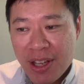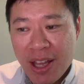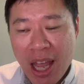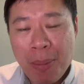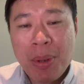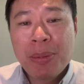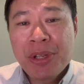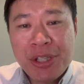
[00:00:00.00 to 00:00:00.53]

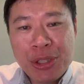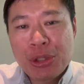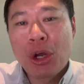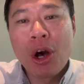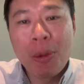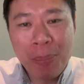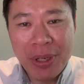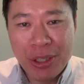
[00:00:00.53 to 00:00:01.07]
And maybe this
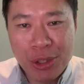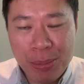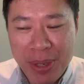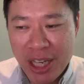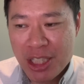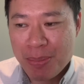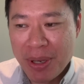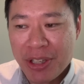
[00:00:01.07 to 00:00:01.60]
topic should be
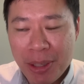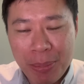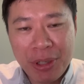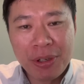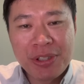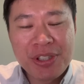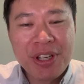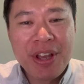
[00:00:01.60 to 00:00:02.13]
expanded
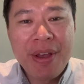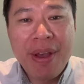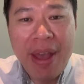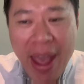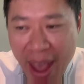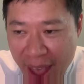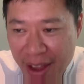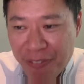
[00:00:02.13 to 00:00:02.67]
because
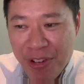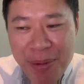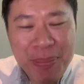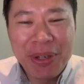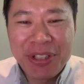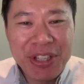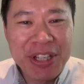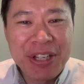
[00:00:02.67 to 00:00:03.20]

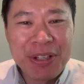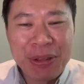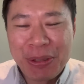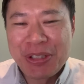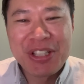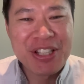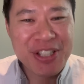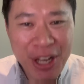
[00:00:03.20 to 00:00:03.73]
everybody,
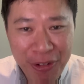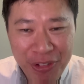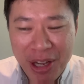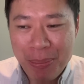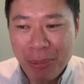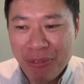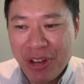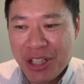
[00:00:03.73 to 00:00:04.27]
not just
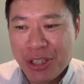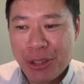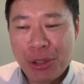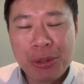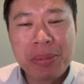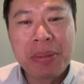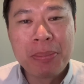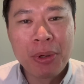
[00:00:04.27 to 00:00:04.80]
healthcare professionals,
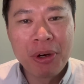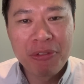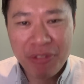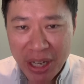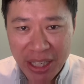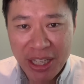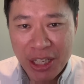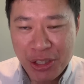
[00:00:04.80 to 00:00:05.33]
should be more
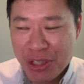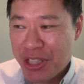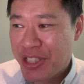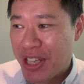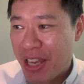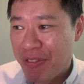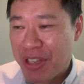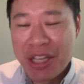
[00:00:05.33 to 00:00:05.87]
financially
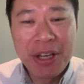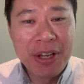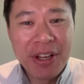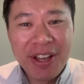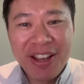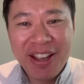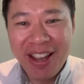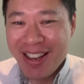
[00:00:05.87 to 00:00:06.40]
savvy.
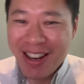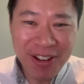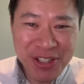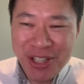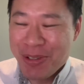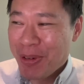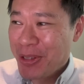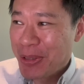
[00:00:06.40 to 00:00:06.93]
And I
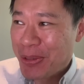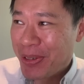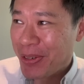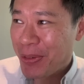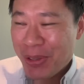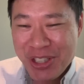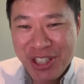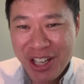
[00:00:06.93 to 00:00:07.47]
actually want to do a
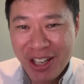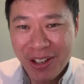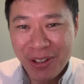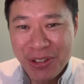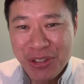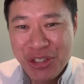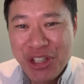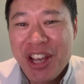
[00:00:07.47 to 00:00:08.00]
quick check
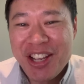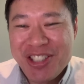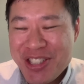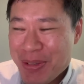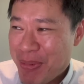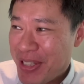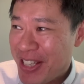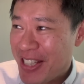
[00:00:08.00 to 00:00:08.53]
on
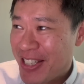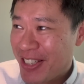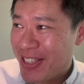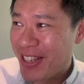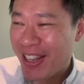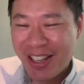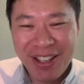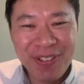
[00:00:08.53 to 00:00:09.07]
ChatGPT just to
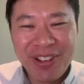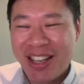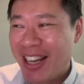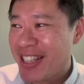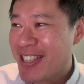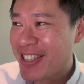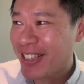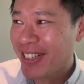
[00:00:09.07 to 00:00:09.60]
get a quick
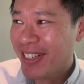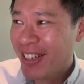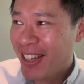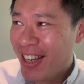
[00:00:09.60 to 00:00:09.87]
answer.